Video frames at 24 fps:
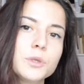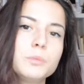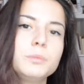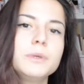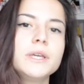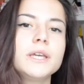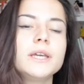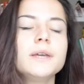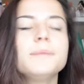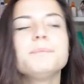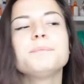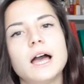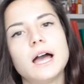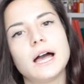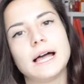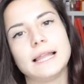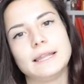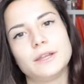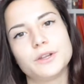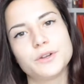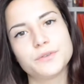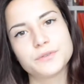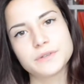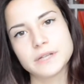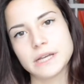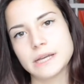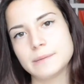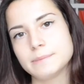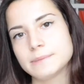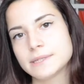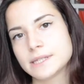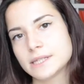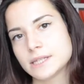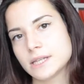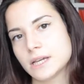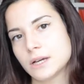to be. A lot of
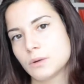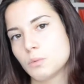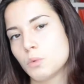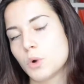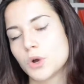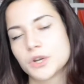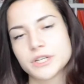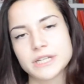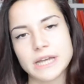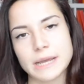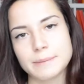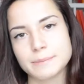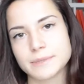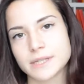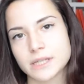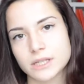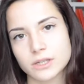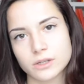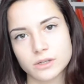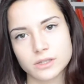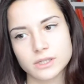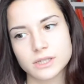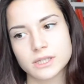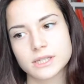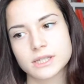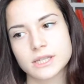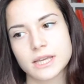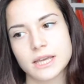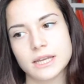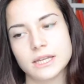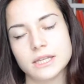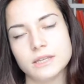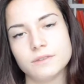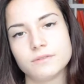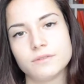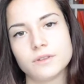times, one-time psychosis
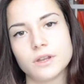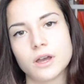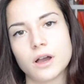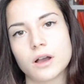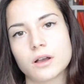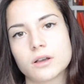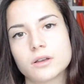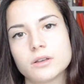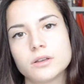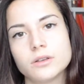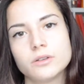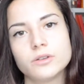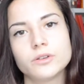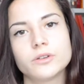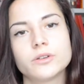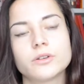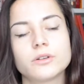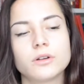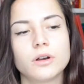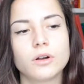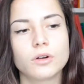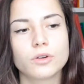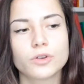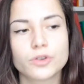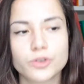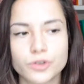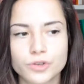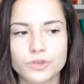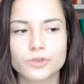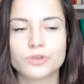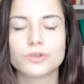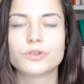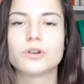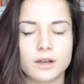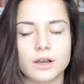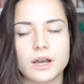can even
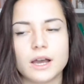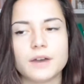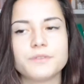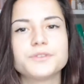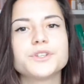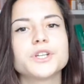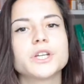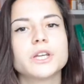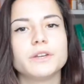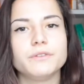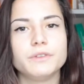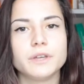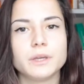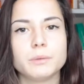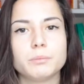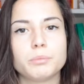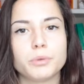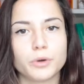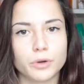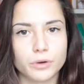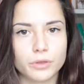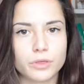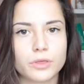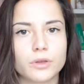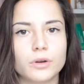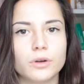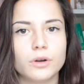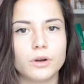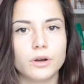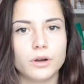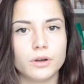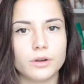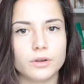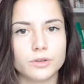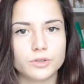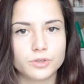occur after giving birth
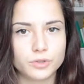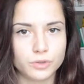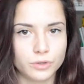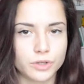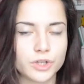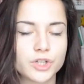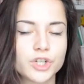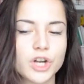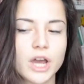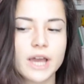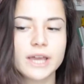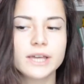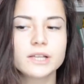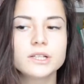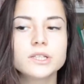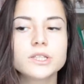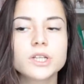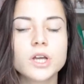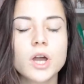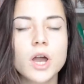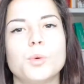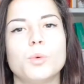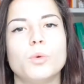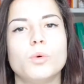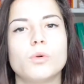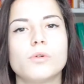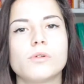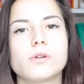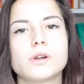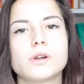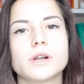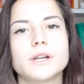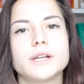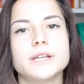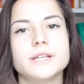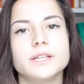to a child,
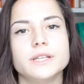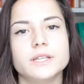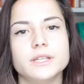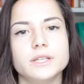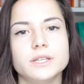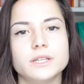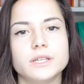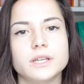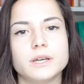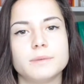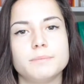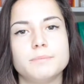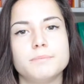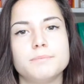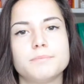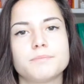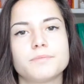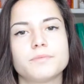or in a